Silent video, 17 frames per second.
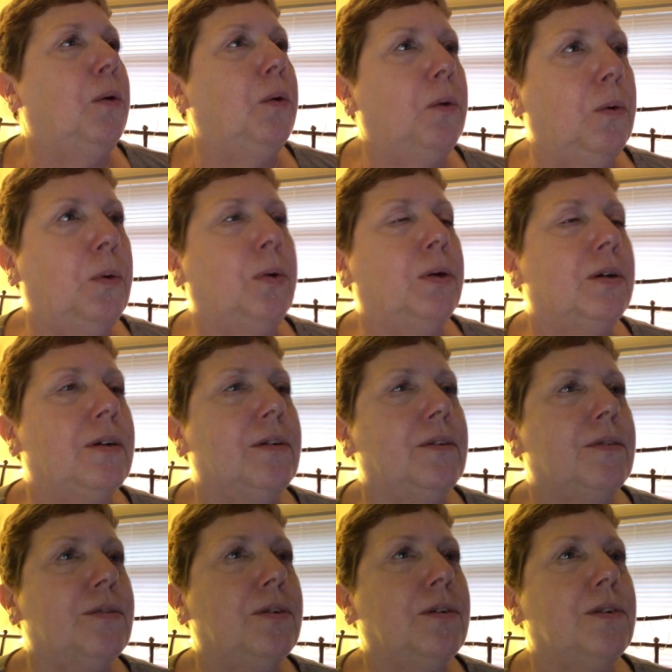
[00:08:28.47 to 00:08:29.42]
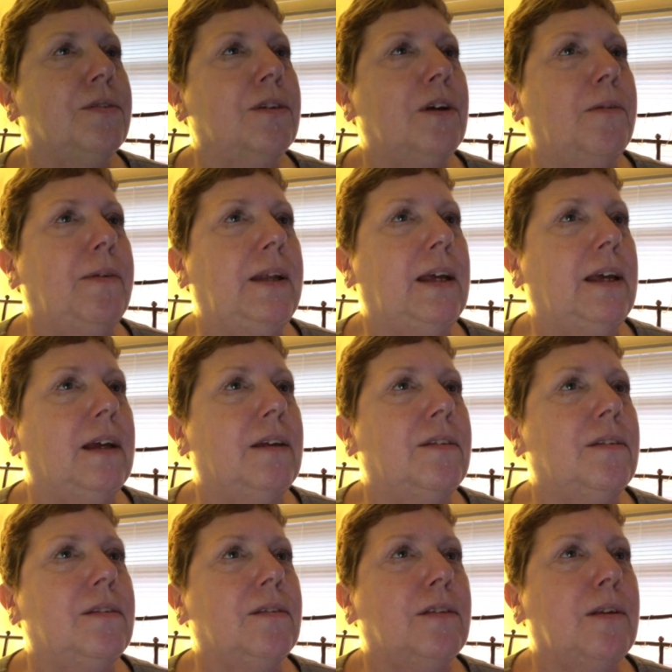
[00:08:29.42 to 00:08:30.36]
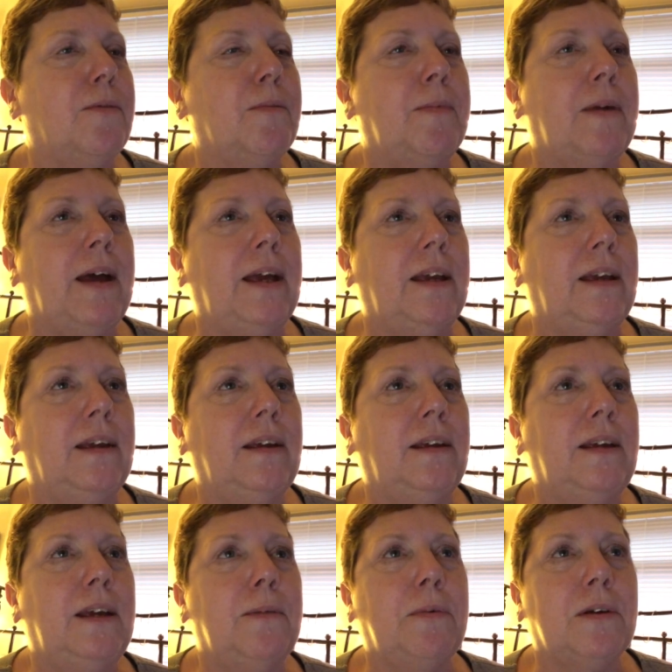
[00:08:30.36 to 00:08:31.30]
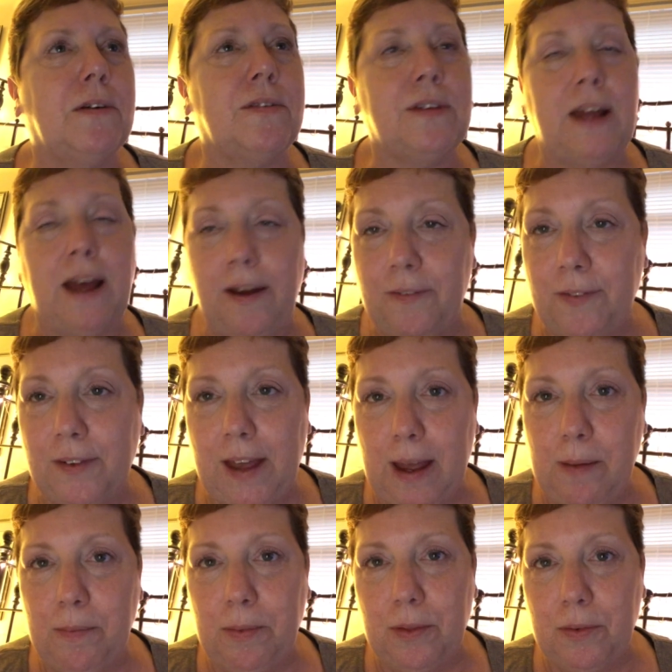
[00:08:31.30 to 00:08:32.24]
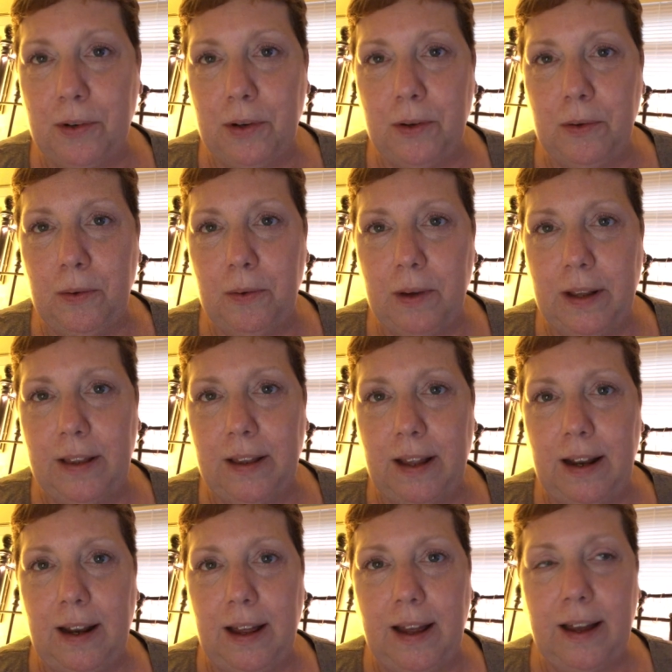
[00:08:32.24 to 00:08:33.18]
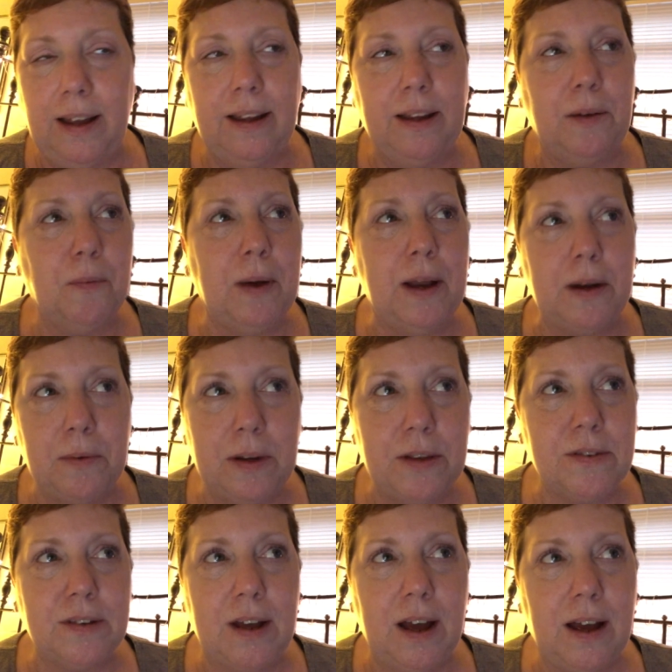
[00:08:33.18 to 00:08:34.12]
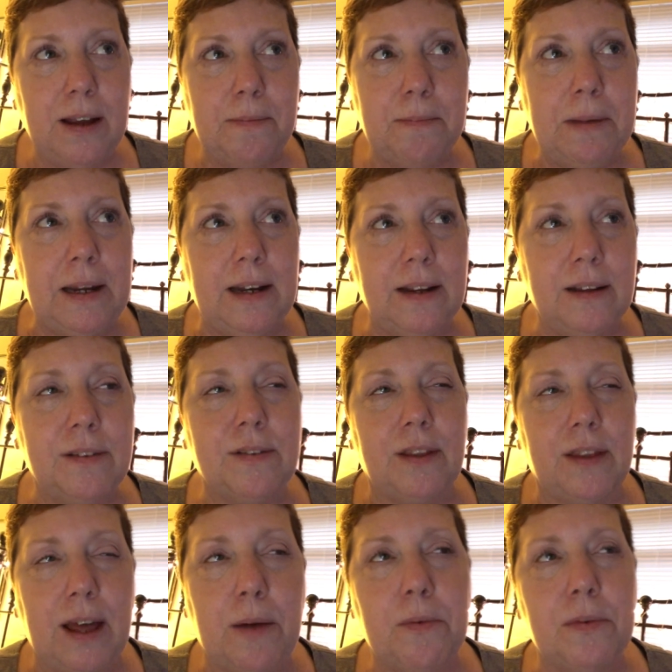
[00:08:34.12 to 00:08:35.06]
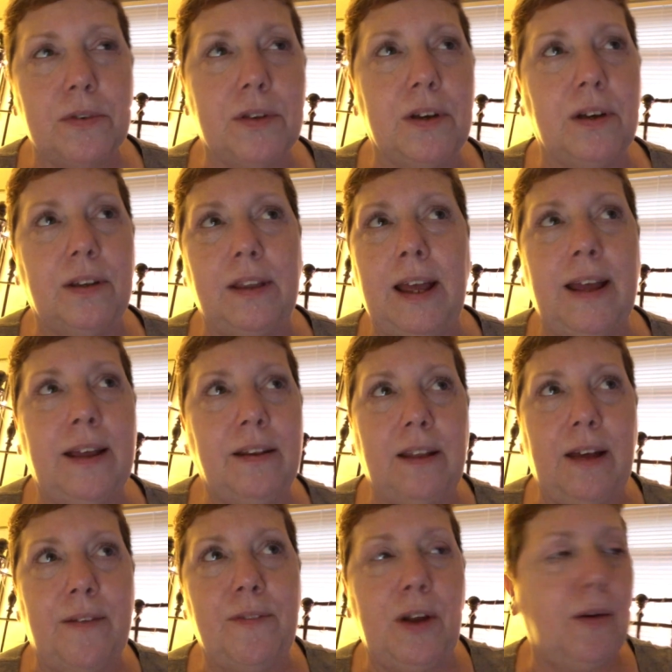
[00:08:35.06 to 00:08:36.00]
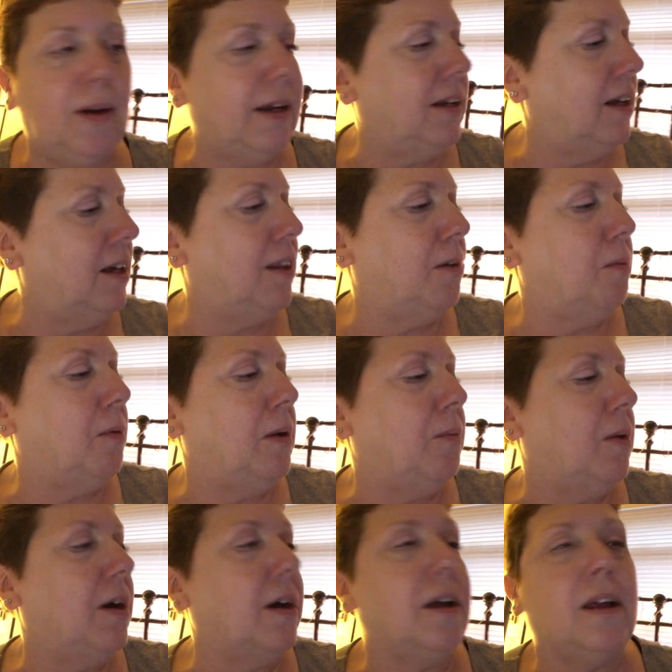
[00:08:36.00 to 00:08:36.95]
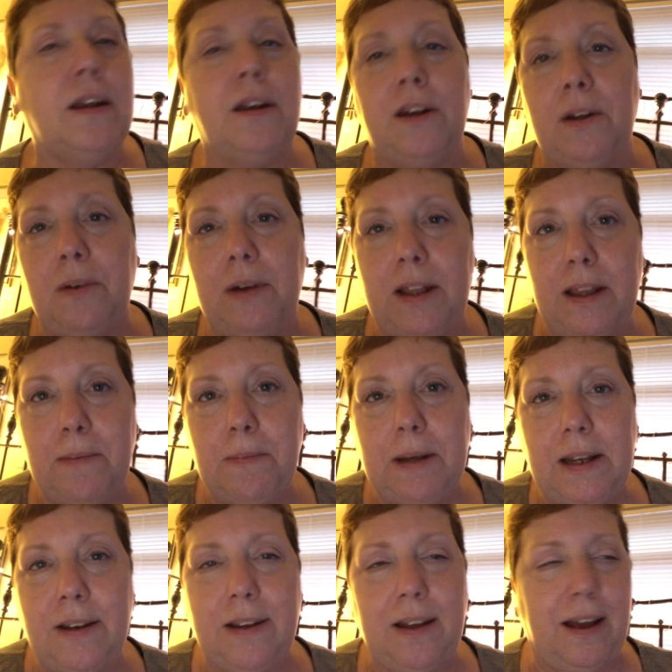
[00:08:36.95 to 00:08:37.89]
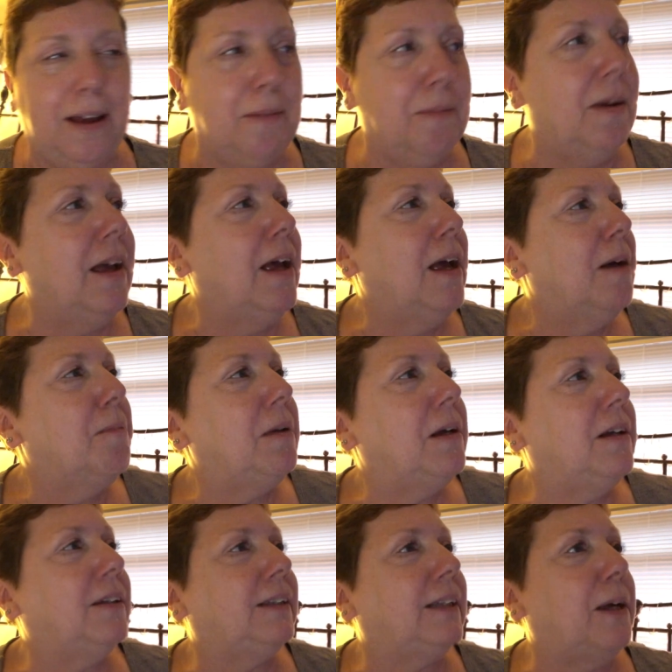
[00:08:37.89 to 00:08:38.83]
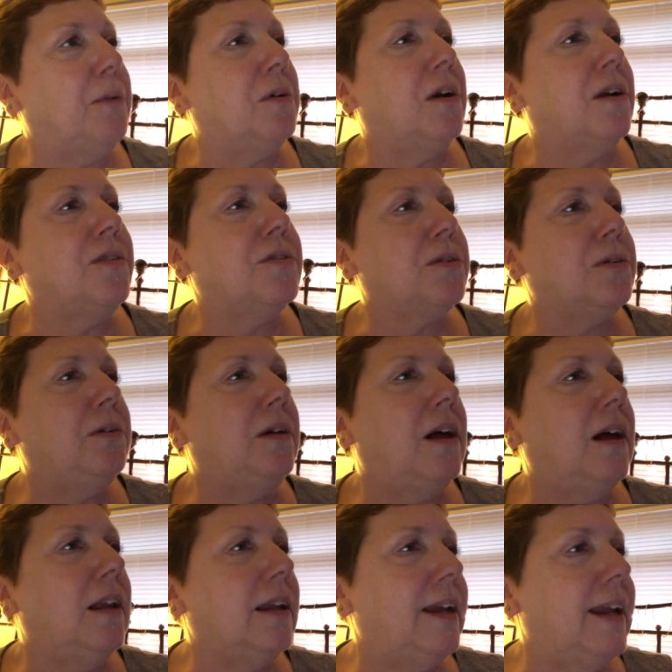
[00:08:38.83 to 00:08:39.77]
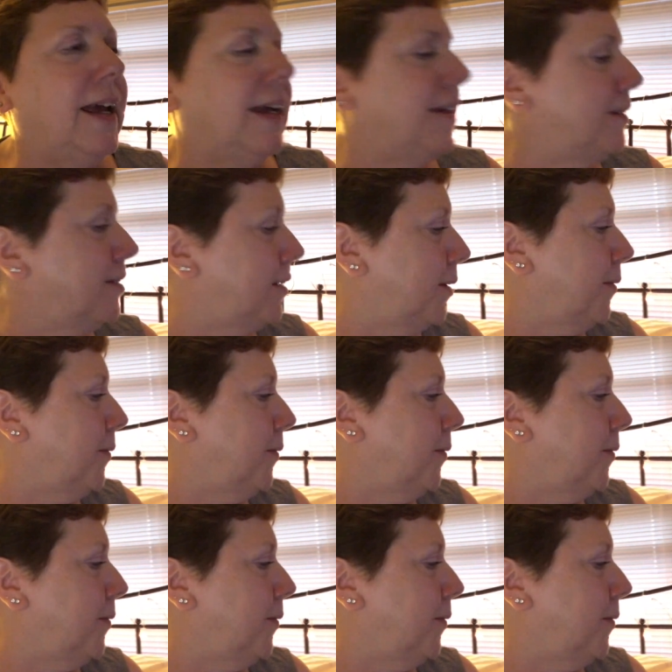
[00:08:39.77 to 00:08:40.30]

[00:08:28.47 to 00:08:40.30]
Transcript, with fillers: Whew, saw so many kids. Some of my yearbook staff came through and they're like, when are we starting meetings? So that was good. They, they have no idea that we weren't going to do it in the meantime because they were on school holidays.